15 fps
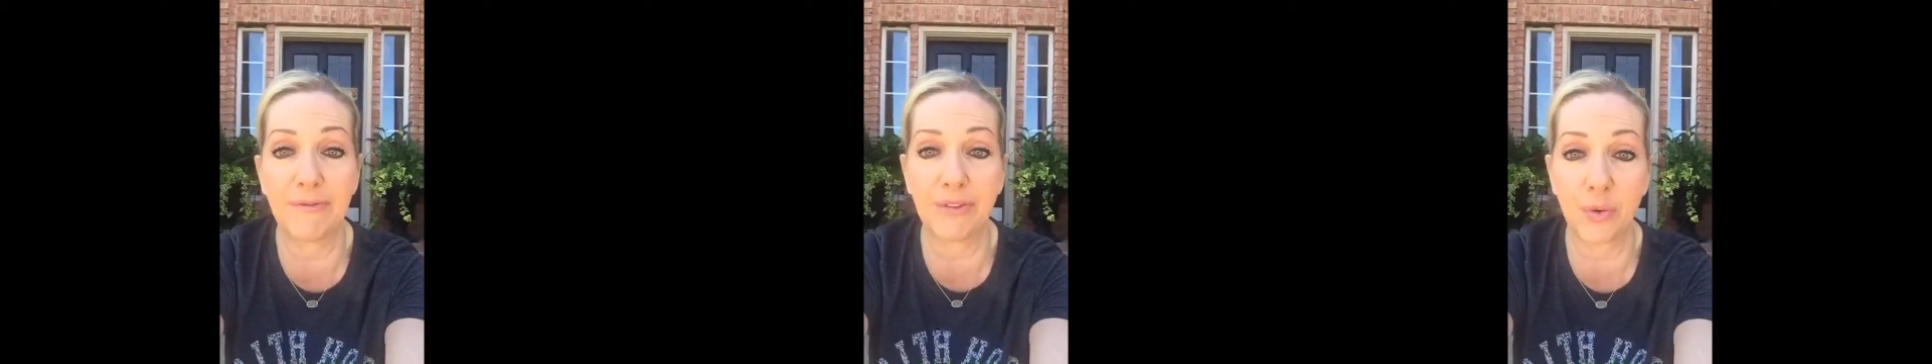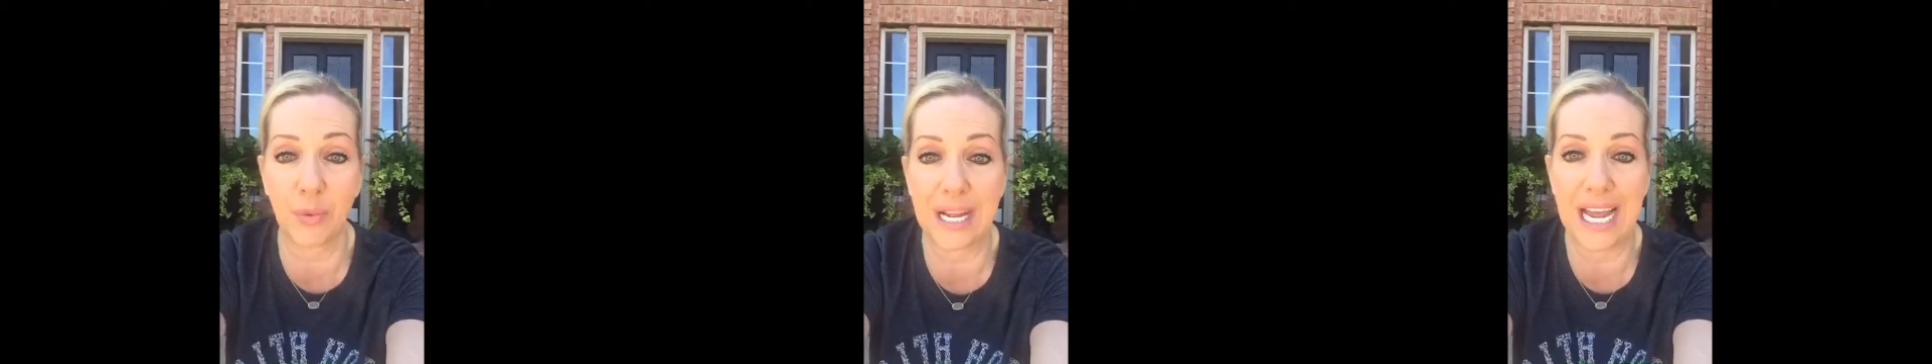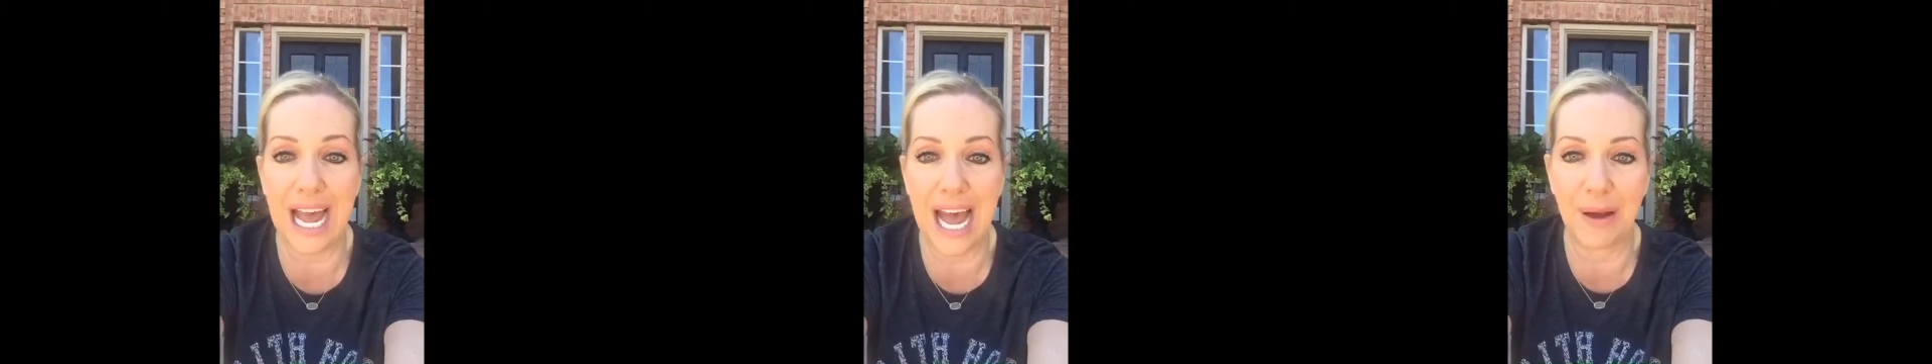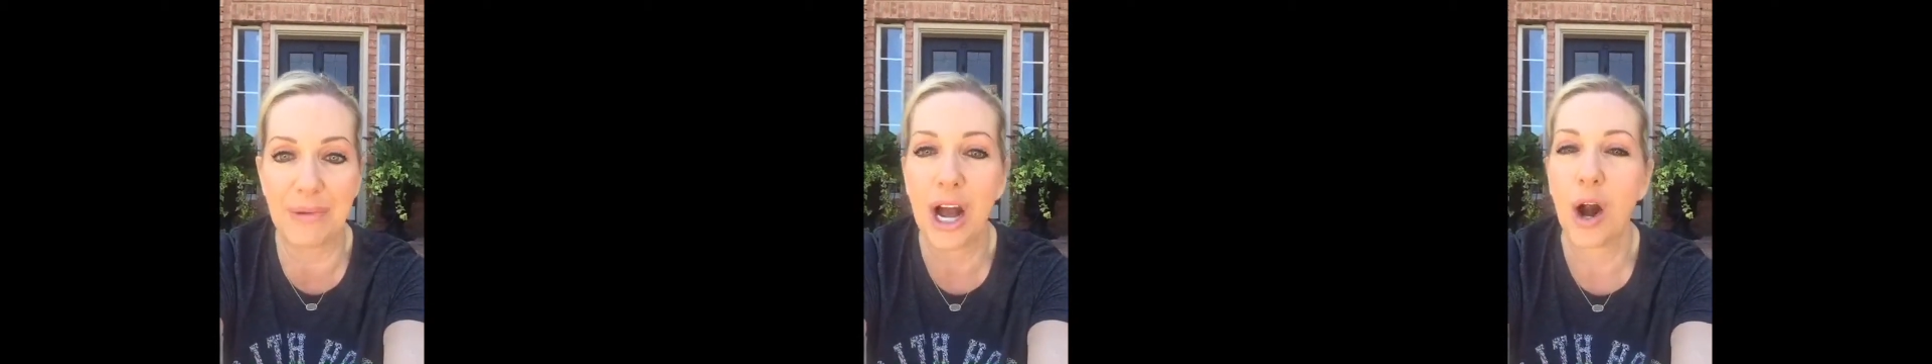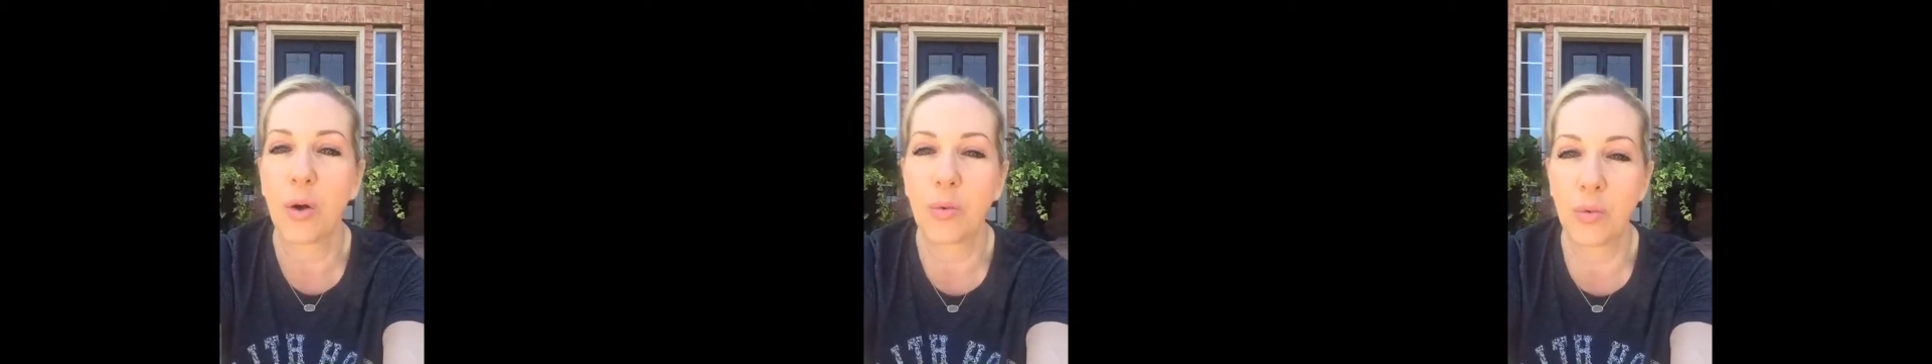for rehab.
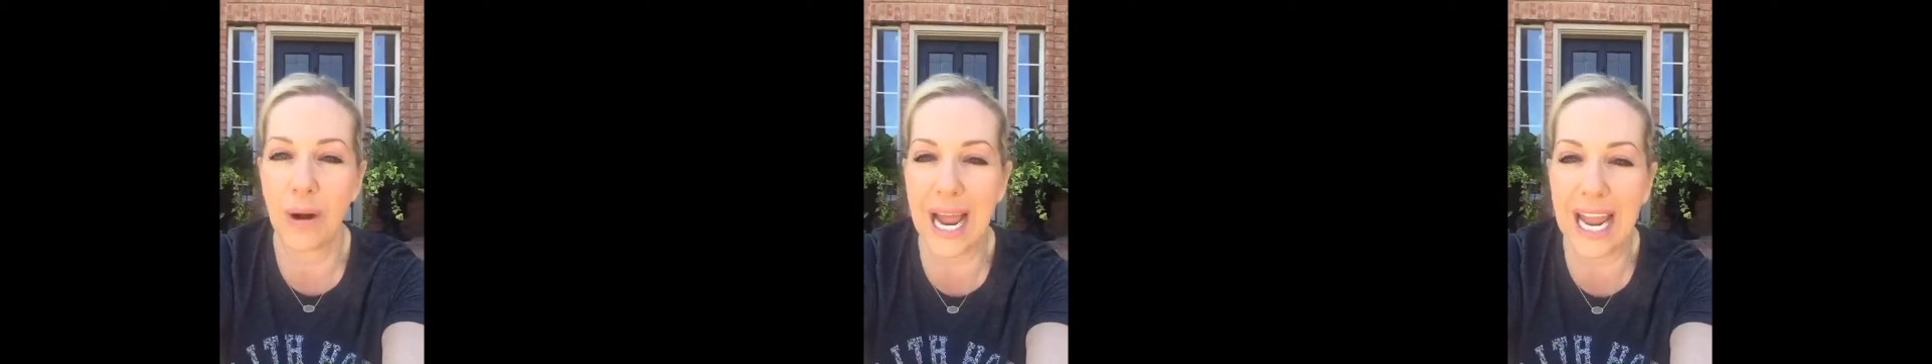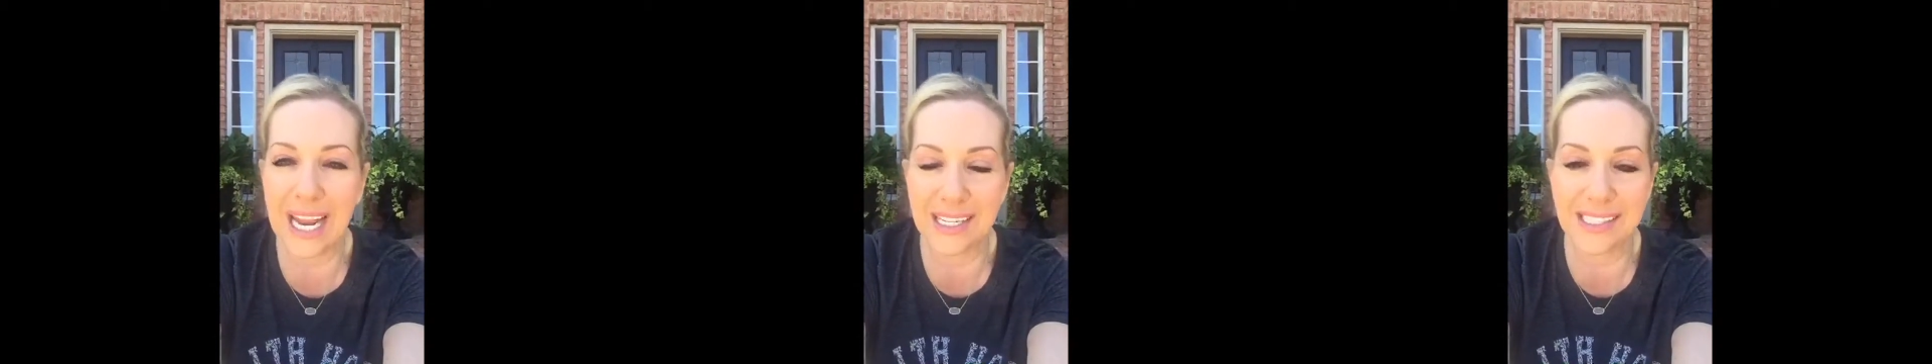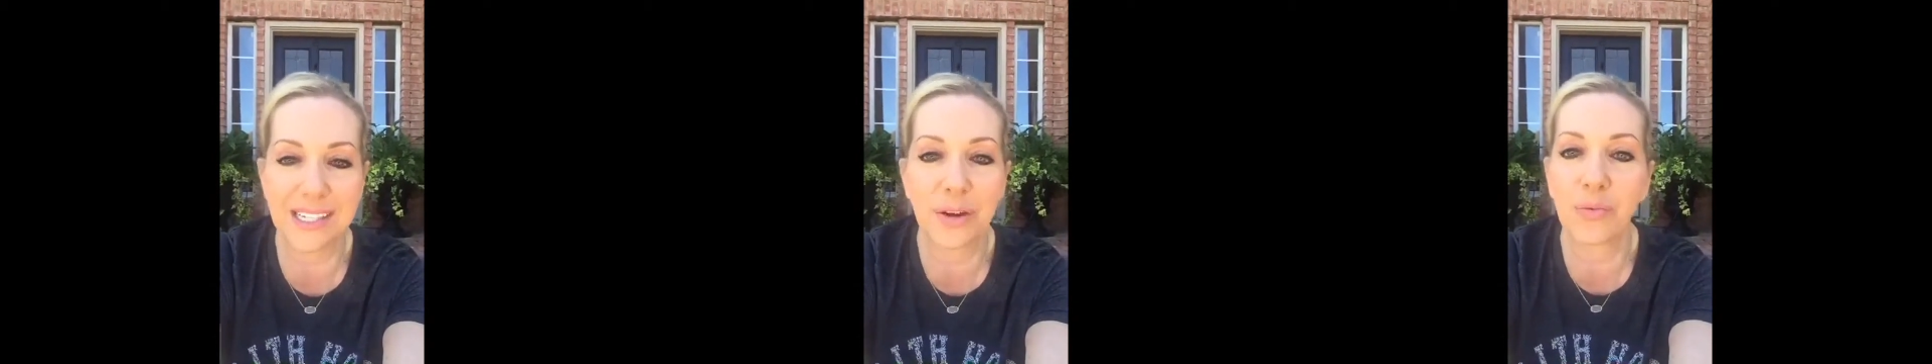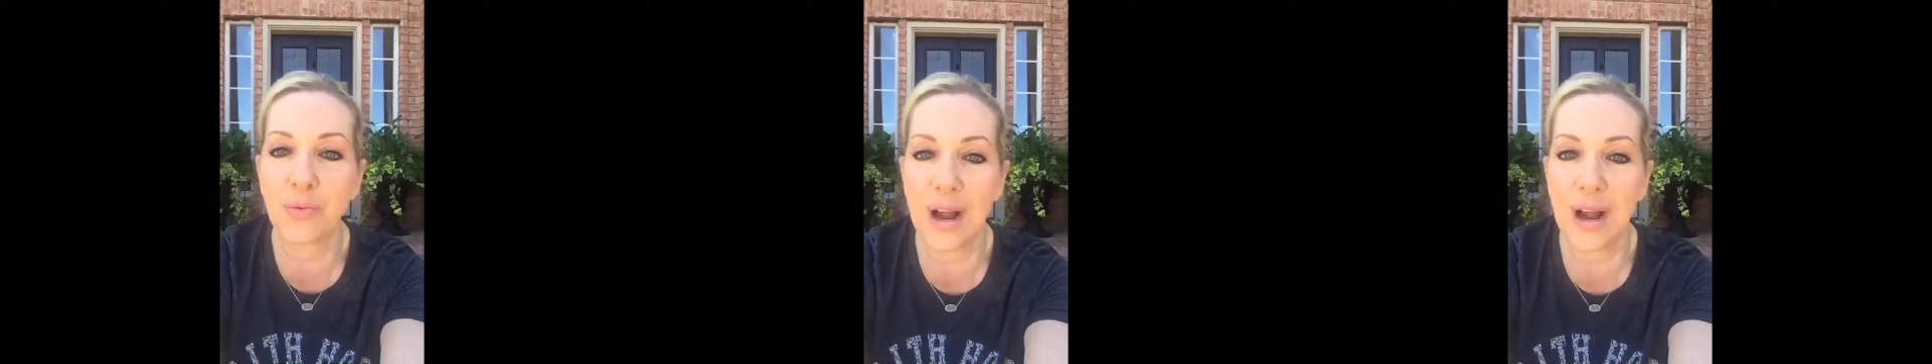Right.